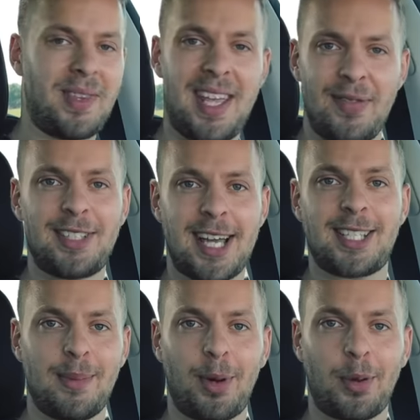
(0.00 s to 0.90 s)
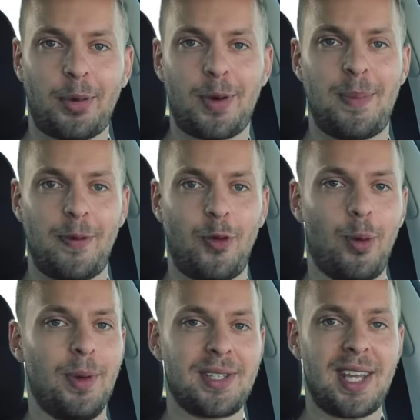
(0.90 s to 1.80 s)
In the Tesla Model 3
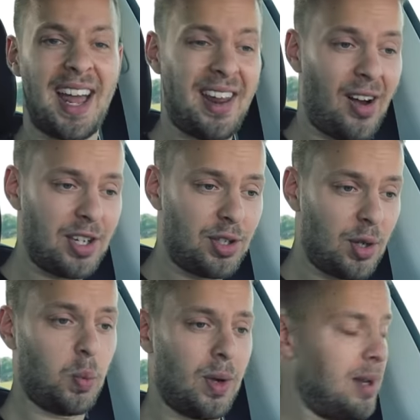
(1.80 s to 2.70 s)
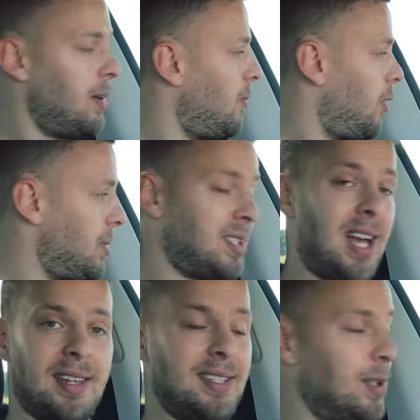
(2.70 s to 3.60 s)
Performance, and I should win from a
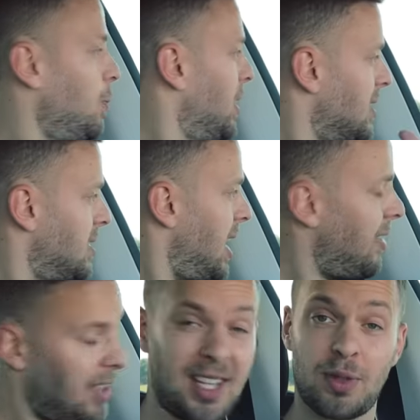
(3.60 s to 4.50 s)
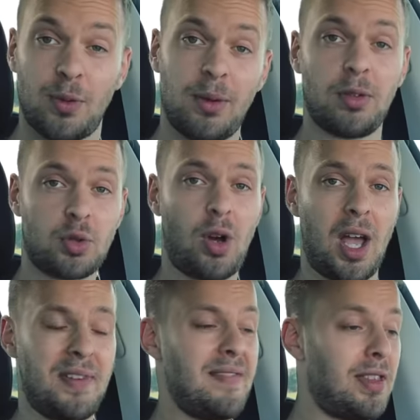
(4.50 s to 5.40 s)
standstill because that thing is rear-wheel
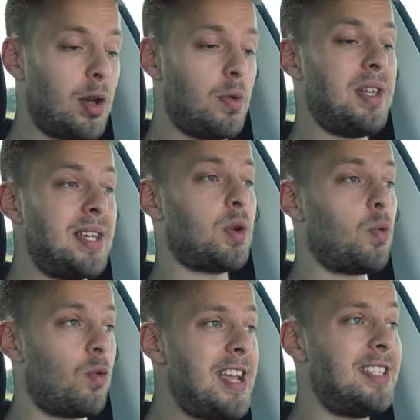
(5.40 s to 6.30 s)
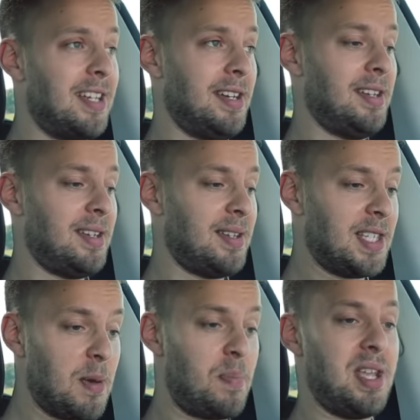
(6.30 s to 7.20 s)
drive, even though these are rated
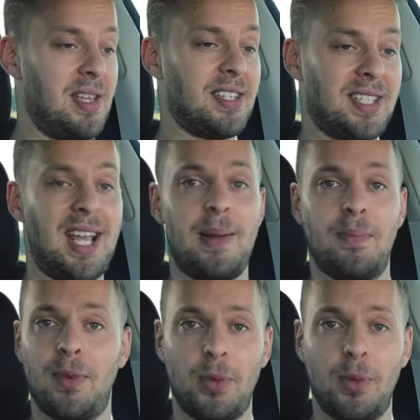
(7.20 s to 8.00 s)
to be the same